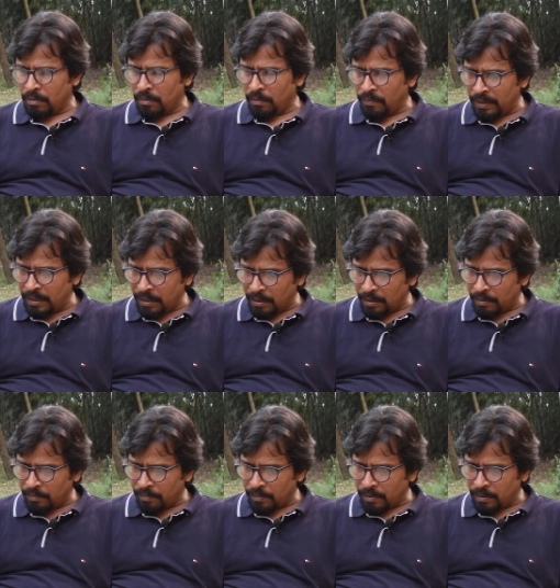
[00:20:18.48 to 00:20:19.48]
with the
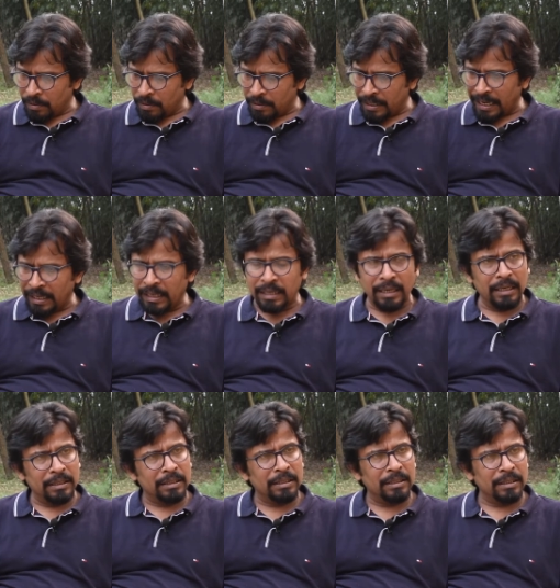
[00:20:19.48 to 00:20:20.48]
technical
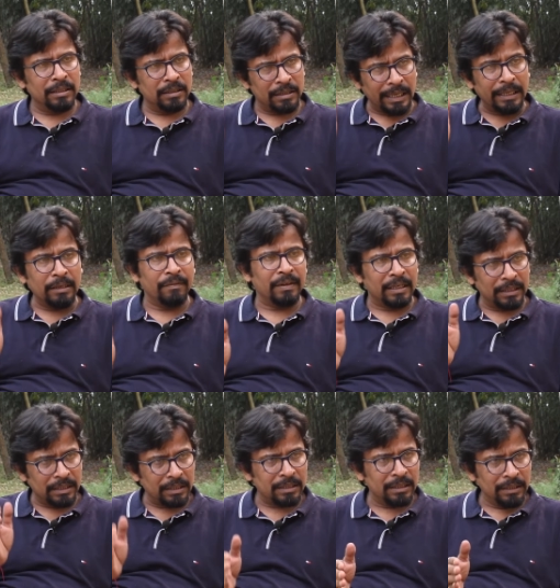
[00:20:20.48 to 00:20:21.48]
assistance, scientific
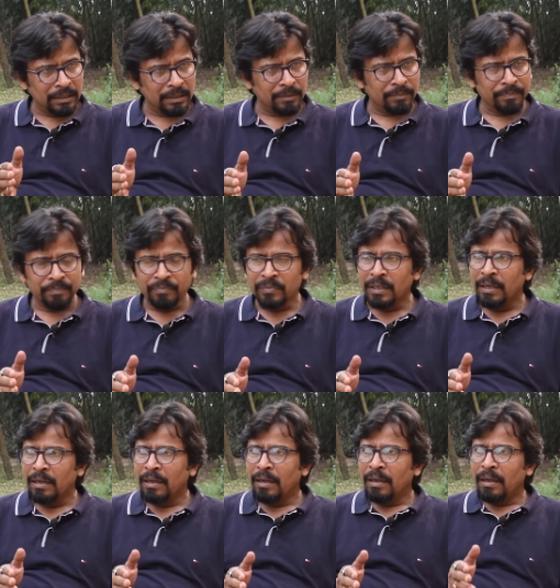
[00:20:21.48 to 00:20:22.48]
assistance,
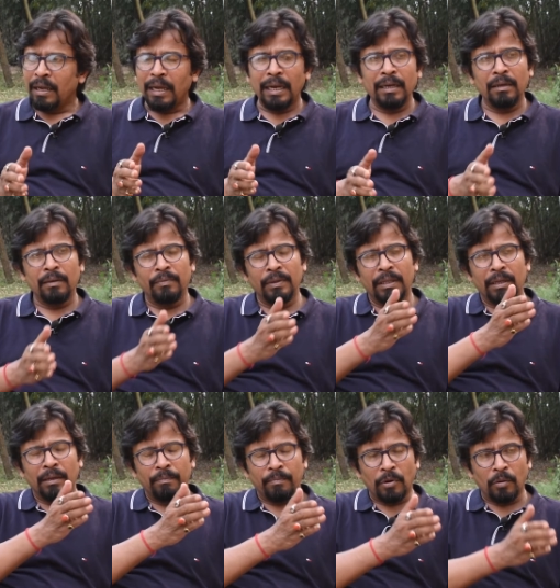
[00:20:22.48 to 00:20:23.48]
and with
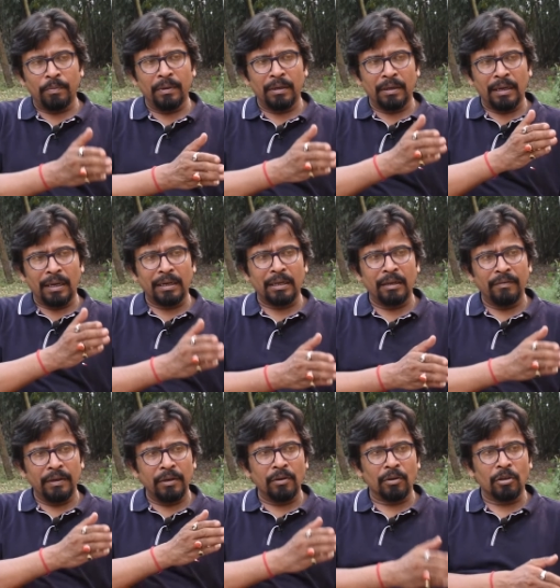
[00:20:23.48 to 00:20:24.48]
the proper
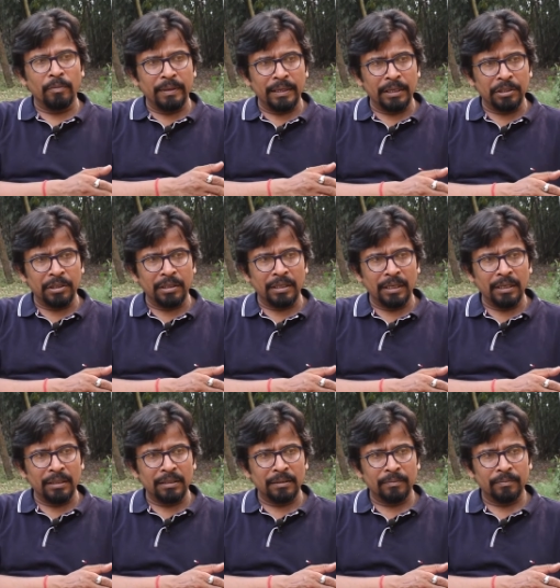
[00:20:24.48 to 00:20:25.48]
archival documentation
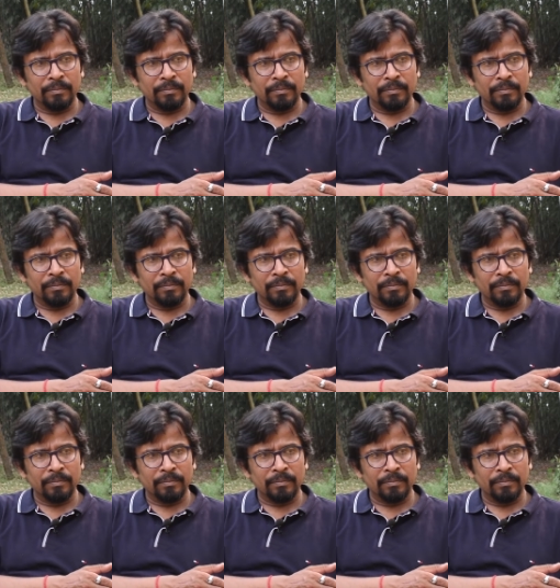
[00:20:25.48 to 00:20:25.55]
things,